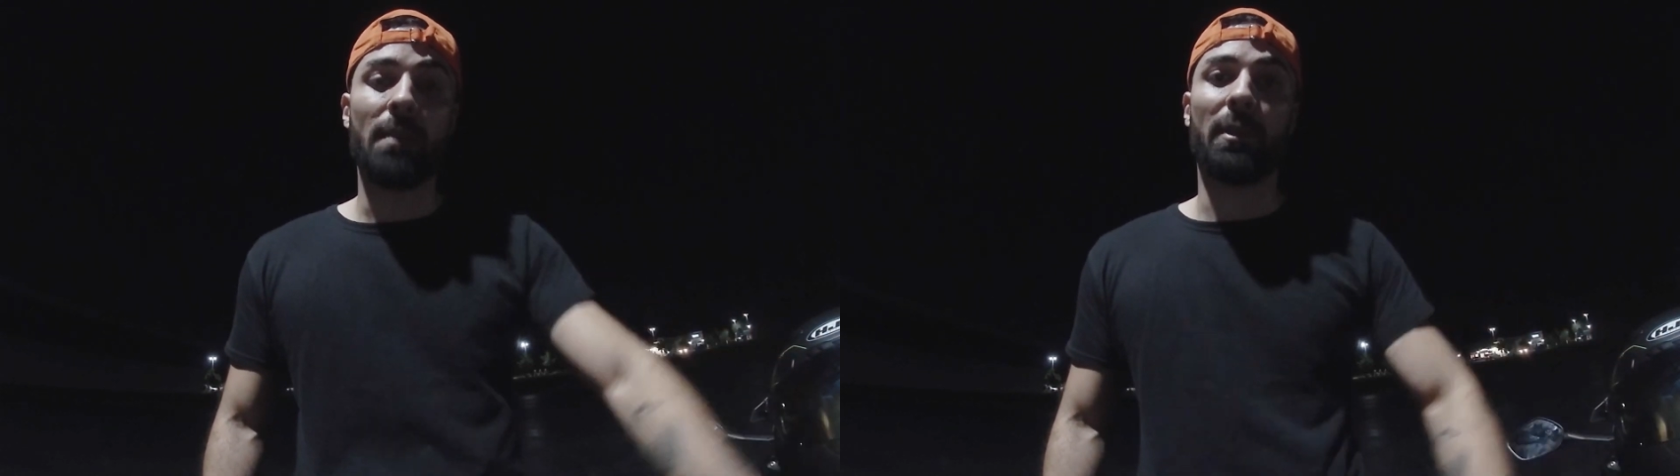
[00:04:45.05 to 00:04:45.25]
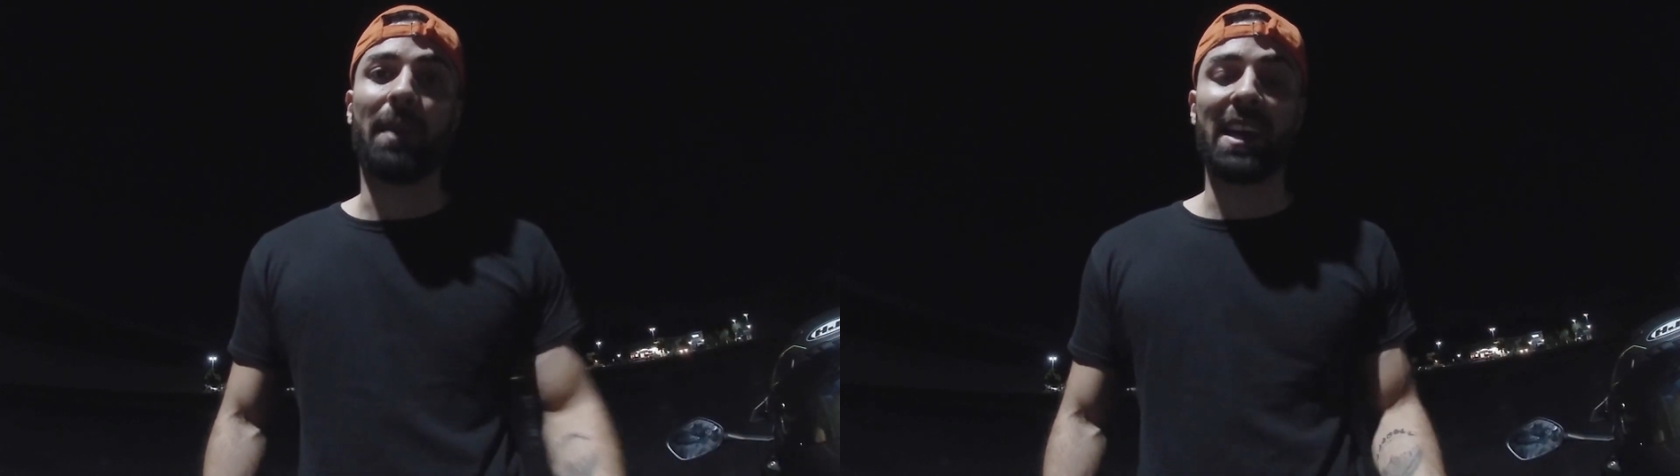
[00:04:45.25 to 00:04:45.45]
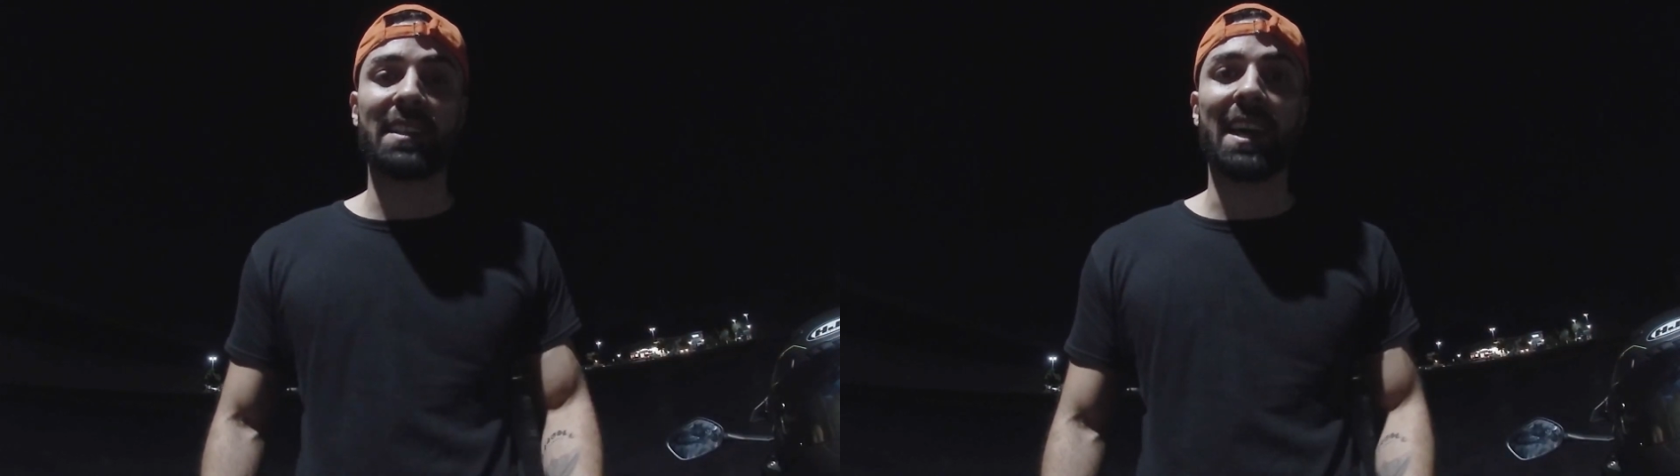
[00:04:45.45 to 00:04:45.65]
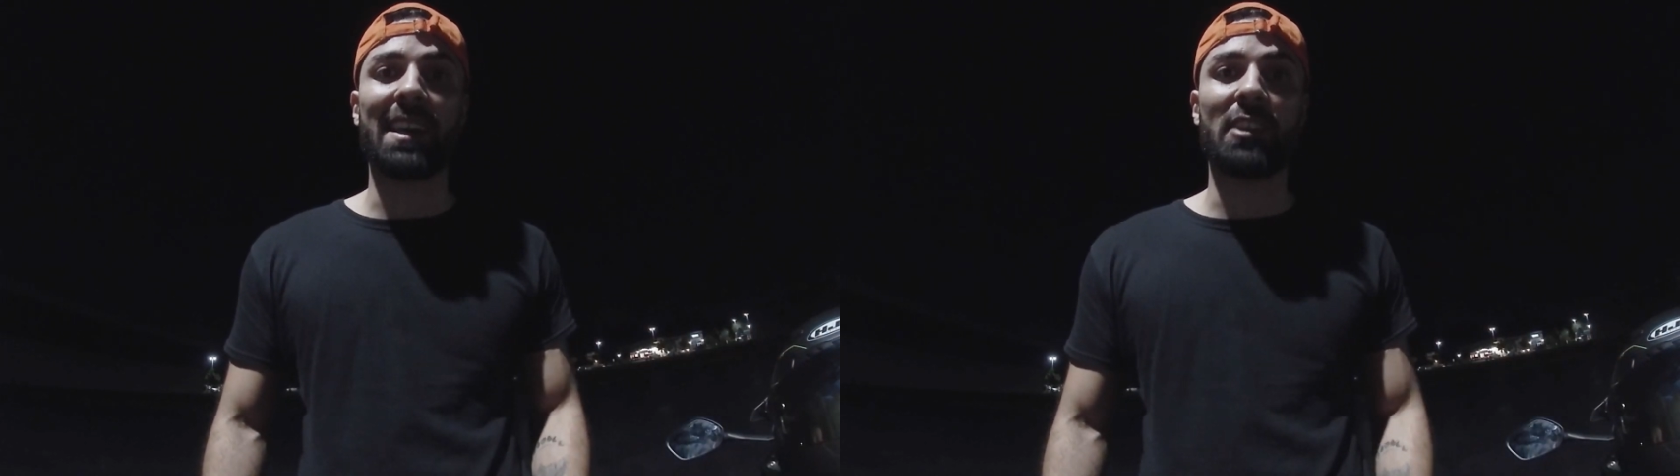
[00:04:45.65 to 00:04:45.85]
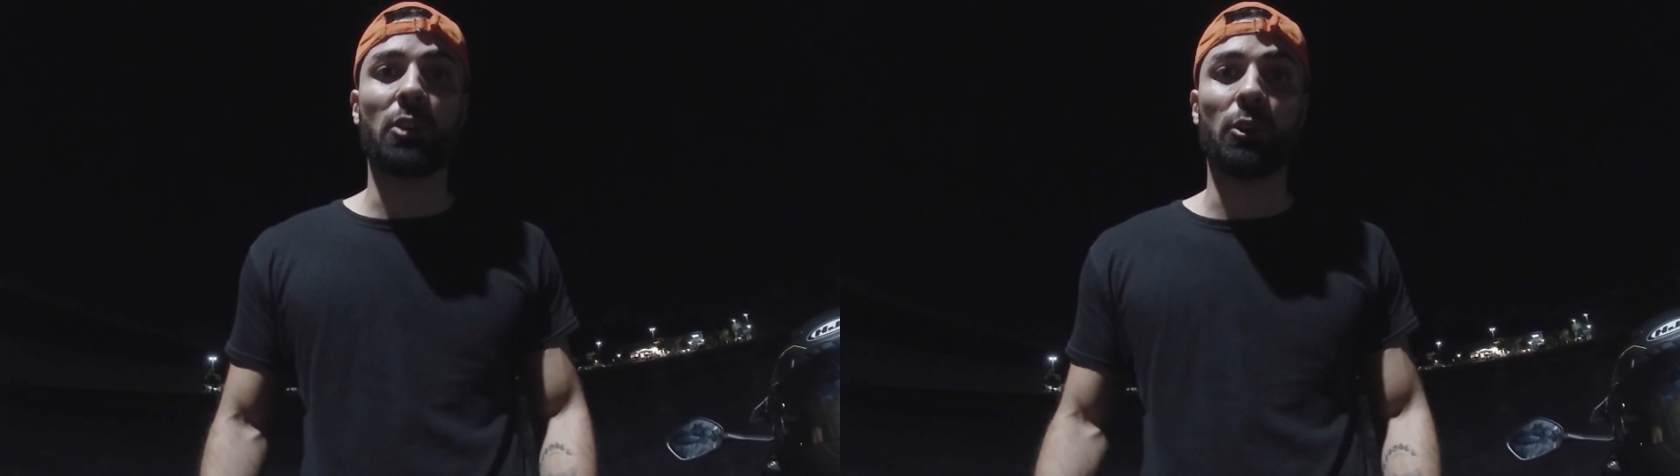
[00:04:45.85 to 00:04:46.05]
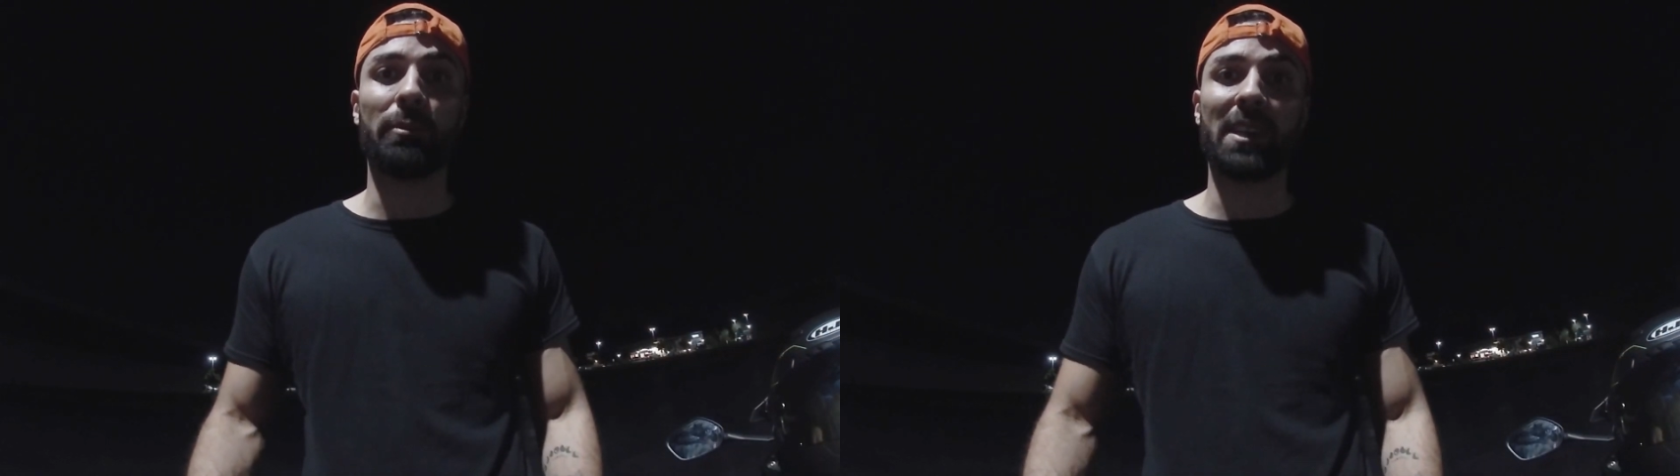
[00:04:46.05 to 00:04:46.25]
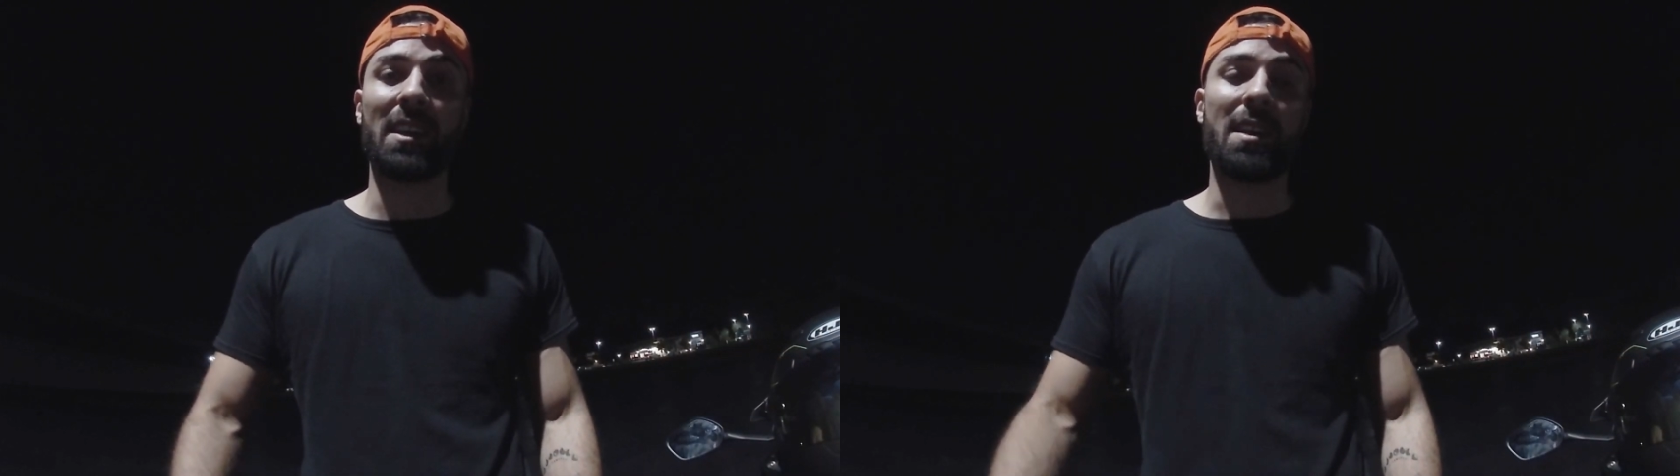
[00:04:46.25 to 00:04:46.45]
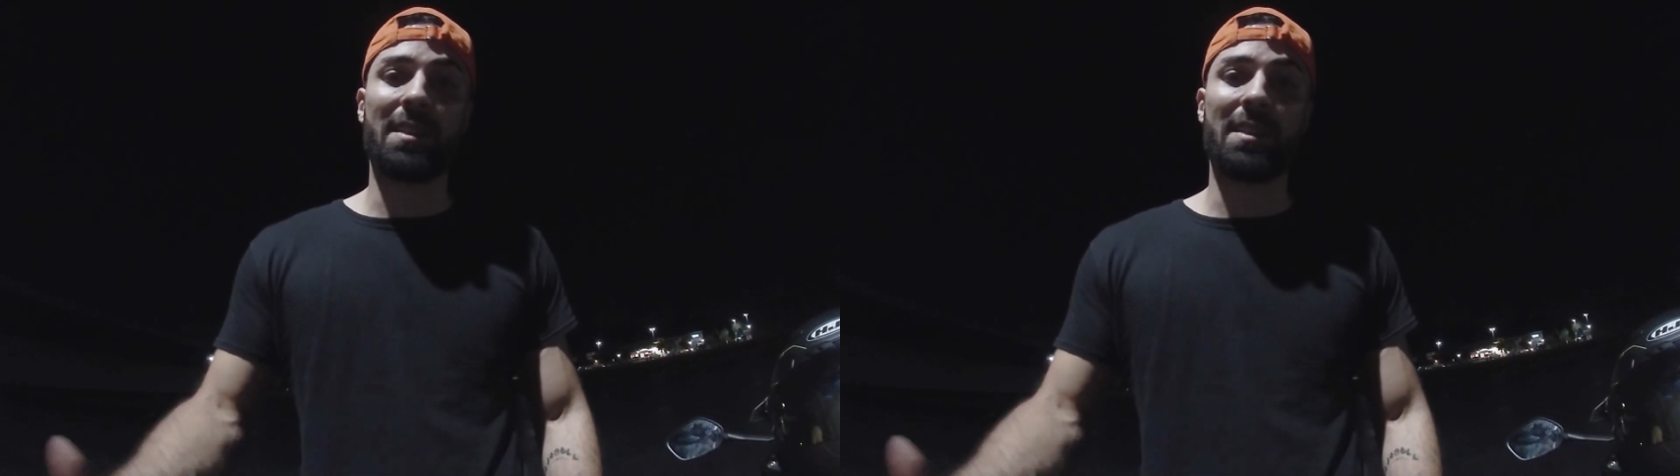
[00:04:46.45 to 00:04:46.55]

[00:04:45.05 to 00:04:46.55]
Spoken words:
but my anxiety told me